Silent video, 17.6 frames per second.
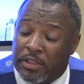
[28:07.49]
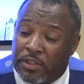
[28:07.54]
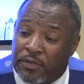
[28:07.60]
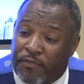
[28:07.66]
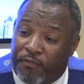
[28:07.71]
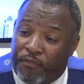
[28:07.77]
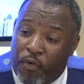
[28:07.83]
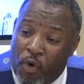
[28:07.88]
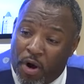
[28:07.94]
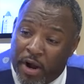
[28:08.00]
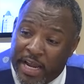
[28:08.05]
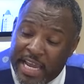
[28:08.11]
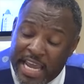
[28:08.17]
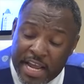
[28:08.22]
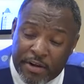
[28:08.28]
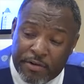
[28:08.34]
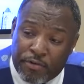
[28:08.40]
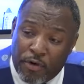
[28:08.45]
for
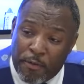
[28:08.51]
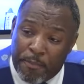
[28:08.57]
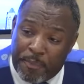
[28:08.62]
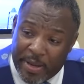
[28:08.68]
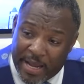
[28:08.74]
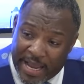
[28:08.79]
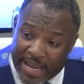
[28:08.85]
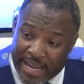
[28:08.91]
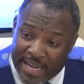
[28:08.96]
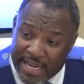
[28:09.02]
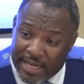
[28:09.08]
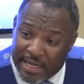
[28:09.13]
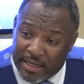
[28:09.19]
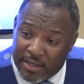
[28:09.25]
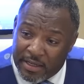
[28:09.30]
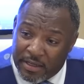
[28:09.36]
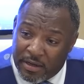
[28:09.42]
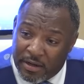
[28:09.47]
equal pay
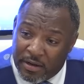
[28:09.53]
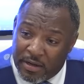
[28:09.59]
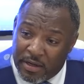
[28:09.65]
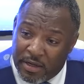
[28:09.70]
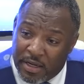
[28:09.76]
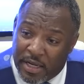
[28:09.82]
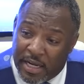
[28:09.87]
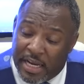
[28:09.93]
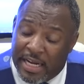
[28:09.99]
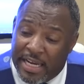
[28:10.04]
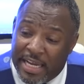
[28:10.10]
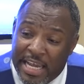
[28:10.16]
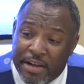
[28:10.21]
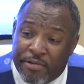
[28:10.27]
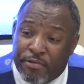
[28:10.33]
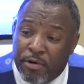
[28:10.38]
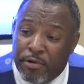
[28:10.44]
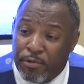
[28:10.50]
and
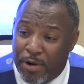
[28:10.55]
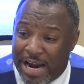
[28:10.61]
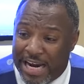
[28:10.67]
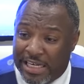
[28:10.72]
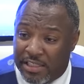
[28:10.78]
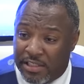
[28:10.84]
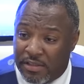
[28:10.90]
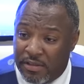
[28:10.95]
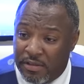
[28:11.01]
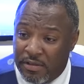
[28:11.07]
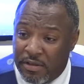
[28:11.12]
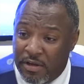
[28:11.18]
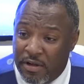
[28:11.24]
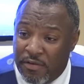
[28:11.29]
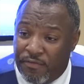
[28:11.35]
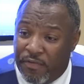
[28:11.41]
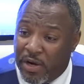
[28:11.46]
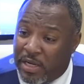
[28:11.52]
equal rights
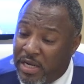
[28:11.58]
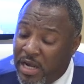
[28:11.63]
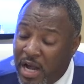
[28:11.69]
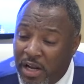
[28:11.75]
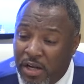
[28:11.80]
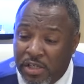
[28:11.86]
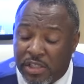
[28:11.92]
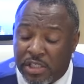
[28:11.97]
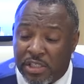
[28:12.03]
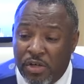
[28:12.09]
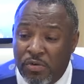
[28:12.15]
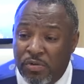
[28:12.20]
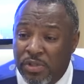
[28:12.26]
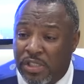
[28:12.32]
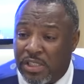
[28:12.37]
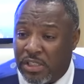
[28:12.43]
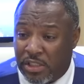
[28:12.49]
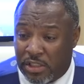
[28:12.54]
for color
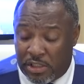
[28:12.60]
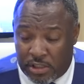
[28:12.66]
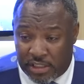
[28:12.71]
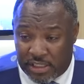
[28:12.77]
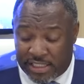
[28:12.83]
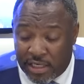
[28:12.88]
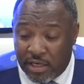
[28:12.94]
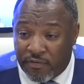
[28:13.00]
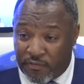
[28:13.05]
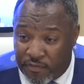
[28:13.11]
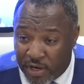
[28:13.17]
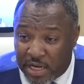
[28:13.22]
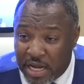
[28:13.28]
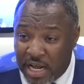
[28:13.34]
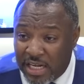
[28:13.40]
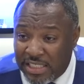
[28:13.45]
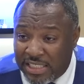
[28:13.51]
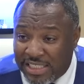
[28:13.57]
students, for
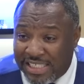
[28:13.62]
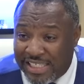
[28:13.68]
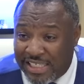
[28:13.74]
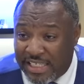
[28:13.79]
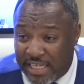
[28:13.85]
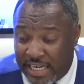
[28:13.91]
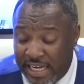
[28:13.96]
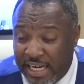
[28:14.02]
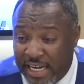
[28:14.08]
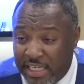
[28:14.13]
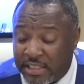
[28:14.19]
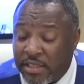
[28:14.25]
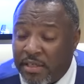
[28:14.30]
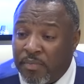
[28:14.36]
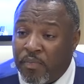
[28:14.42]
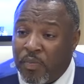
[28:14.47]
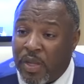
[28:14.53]
color kids,